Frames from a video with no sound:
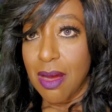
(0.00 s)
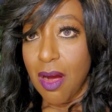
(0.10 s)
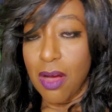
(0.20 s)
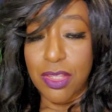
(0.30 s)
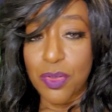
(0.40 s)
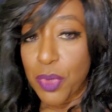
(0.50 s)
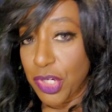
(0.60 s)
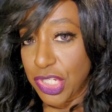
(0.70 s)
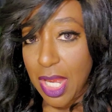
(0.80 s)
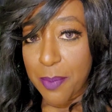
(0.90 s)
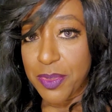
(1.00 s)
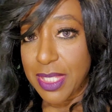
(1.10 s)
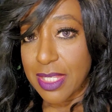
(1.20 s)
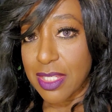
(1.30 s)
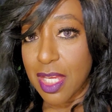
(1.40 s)
all the workshops
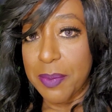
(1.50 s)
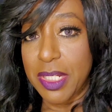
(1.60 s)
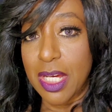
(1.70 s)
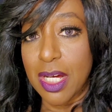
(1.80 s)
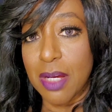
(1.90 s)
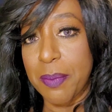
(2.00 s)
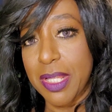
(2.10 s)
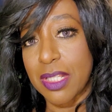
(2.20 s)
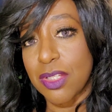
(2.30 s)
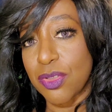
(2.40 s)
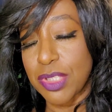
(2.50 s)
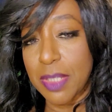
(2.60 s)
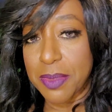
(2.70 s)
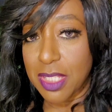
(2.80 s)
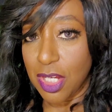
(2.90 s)
that's coming up and little
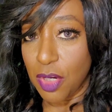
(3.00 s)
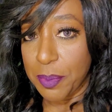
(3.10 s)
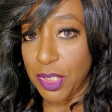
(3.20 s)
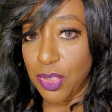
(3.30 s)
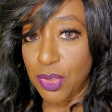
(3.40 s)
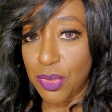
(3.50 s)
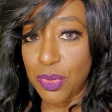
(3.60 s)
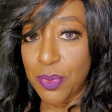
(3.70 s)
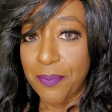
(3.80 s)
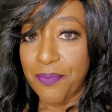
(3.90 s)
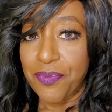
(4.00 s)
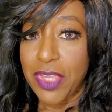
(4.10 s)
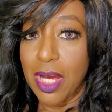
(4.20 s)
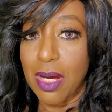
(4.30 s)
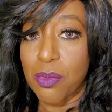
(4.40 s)
tips to help you,
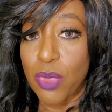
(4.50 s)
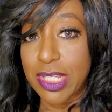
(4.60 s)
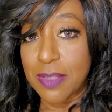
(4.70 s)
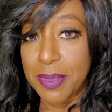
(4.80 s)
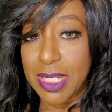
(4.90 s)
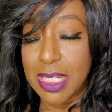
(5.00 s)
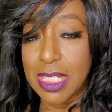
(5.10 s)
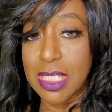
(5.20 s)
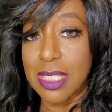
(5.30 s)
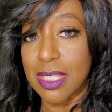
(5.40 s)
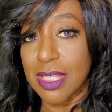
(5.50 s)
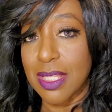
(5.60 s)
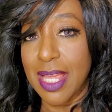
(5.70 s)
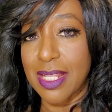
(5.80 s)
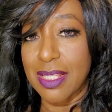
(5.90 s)
recipes and
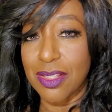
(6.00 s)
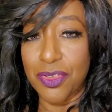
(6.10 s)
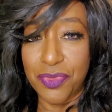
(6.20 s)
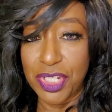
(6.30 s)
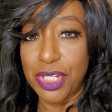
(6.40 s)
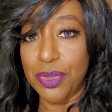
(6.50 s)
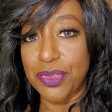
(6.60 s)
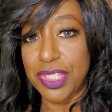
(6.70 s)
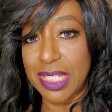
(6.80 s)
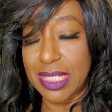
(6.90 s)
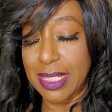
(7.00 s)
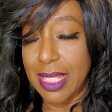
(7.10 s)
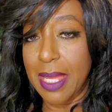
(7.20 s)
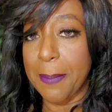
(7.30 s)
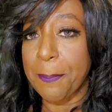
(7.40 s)
little videos, things like
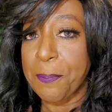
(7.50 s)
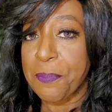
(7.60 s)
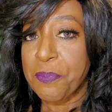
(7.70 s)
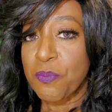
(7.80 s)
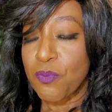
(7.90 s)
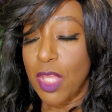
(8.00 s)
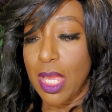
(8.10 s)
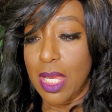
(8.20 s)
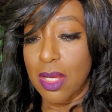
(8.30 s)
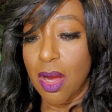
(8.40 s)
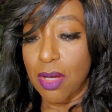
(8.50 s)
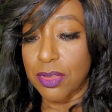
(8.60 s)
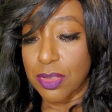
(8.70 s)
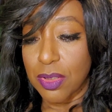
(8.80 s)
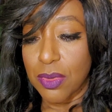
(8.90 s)
that. And
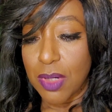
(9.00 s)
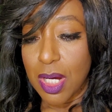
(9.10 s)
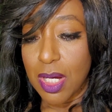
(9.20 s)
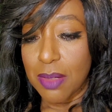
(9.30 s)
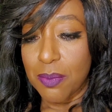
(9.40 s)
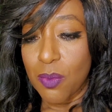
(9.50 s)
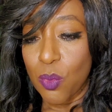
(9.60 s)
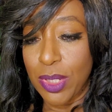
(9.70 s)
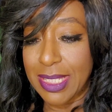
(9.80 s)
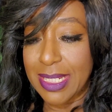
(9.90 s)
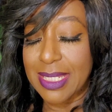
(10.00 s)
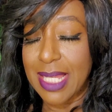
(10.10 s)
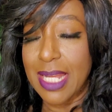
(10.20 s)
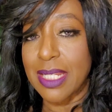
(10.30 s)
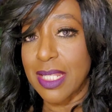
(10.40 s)
also, once I
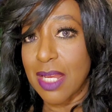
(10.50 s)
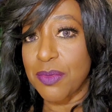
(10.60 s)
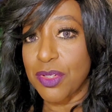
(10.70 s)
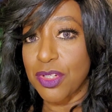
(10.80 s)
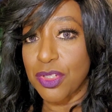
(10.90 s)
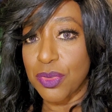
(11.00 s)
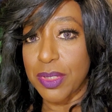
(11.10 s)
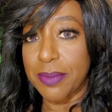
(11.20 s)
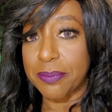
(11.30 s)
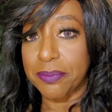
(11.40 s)
decided that I was going to do it,